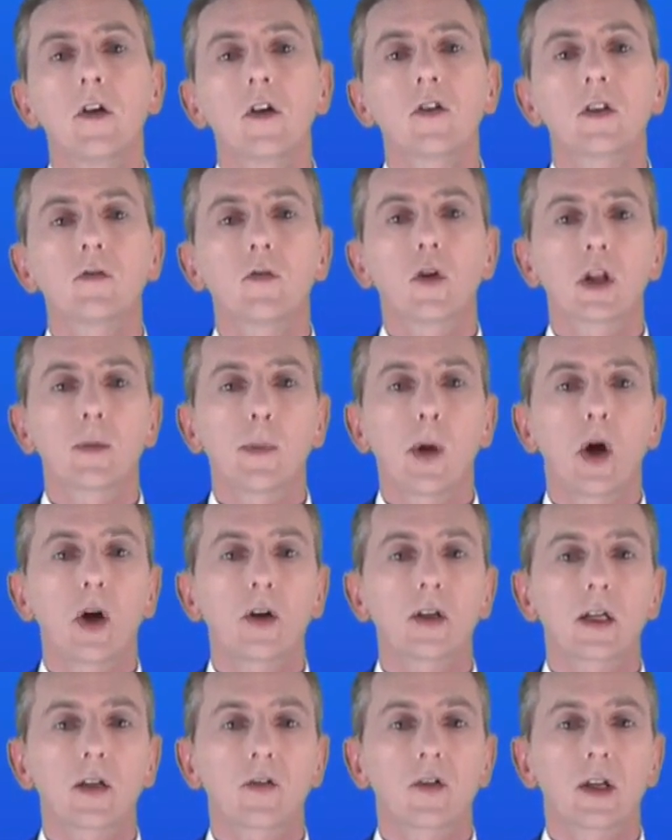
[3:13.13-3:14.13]
First of all, the
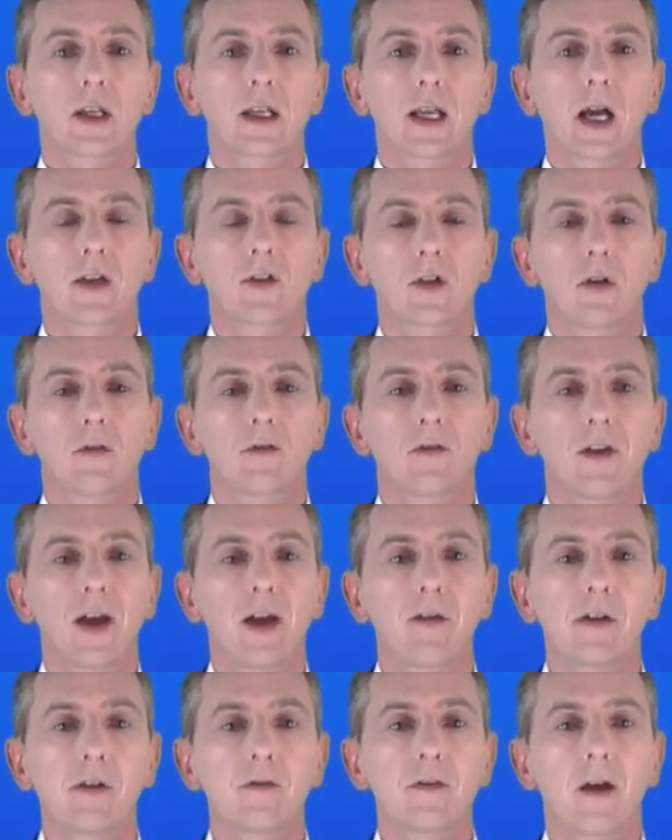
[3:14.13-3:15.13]
particles in a gas are
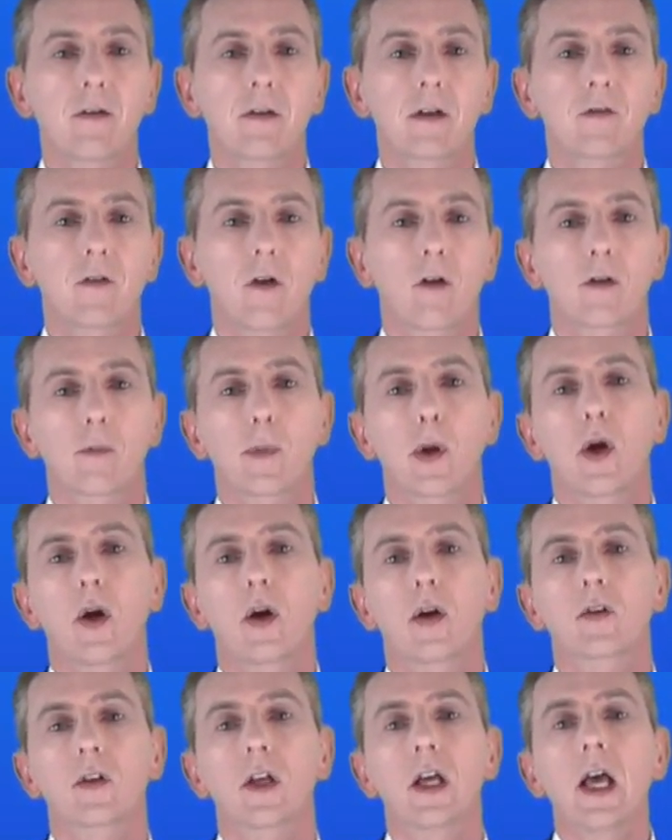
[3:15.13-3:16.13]
very, very far
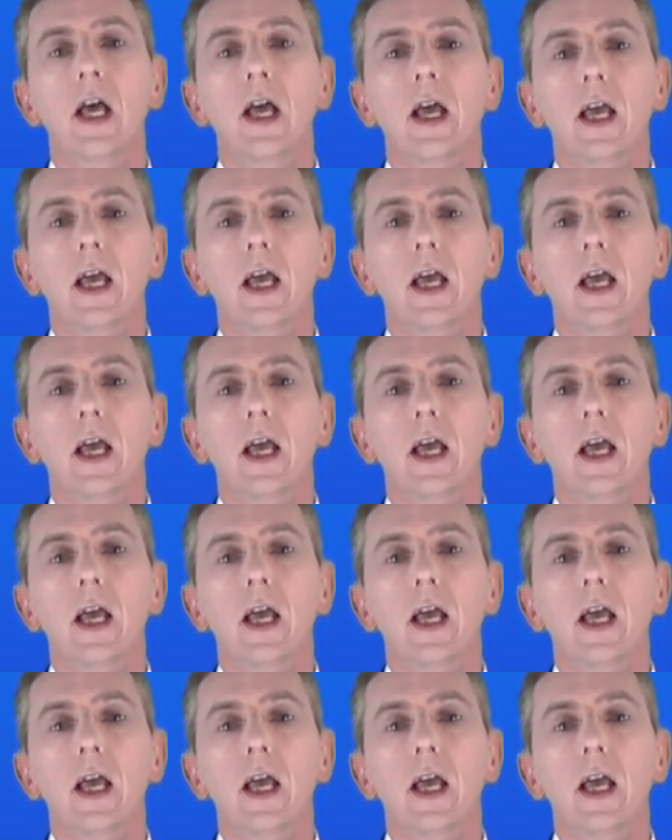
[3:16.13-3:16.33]
apart.